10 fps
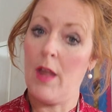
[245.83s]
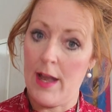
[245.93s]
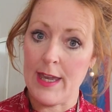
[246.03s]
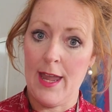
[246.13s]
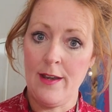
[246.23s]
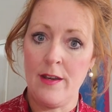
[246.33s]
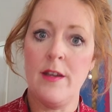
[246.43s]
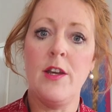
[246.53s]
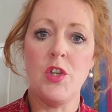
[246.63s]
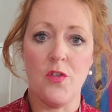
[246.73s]
Again,
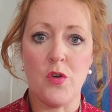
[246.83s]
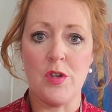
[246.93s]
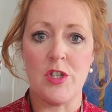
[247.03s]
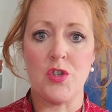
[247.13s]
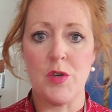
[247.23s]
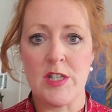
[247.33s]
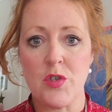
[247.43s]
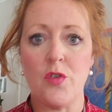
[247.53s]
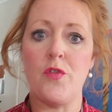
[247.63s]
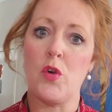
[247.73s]
you've got the choice
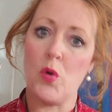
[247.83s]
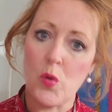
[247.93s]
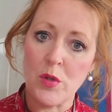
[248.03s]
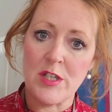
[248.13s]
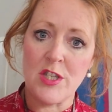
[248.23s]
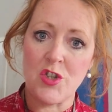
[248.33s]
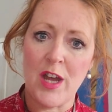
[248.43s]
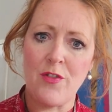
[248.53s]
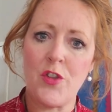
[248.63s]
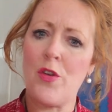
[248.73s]
of go to the
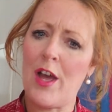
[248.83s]
drive-through.